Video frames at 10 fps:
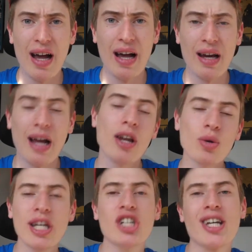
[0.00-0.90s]
And I
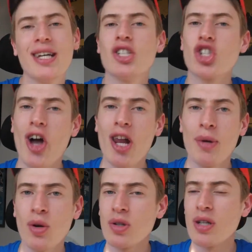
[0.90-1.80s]
know DHgate is China,
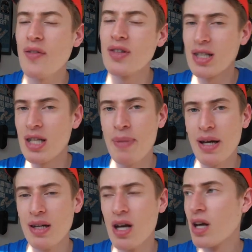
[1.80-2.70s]
but you don't want to dive into deep
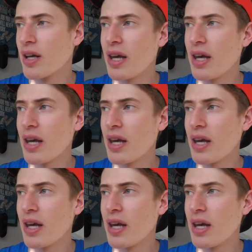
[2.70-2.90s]
end